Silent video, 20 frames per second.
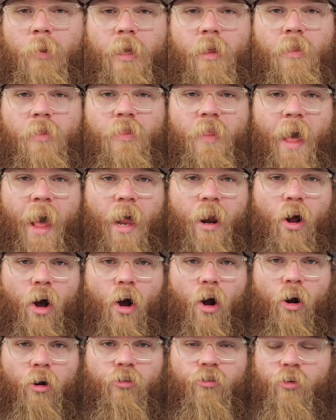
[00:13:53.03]
be that
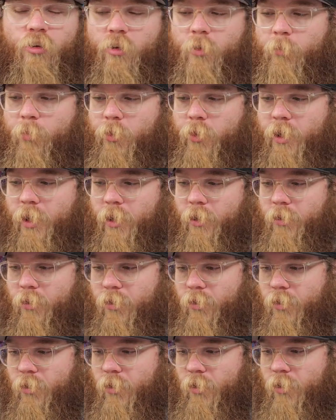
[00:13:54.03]
hard to complete.
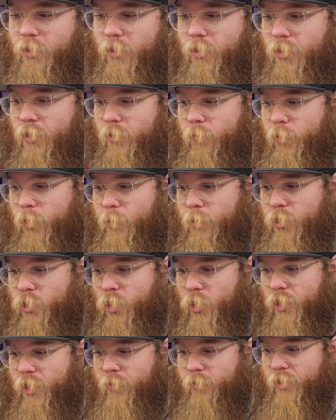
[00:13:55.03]
But I mean,
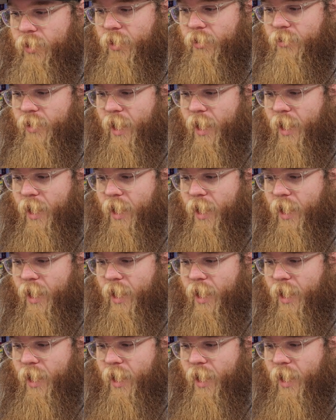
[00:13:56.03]
you can even get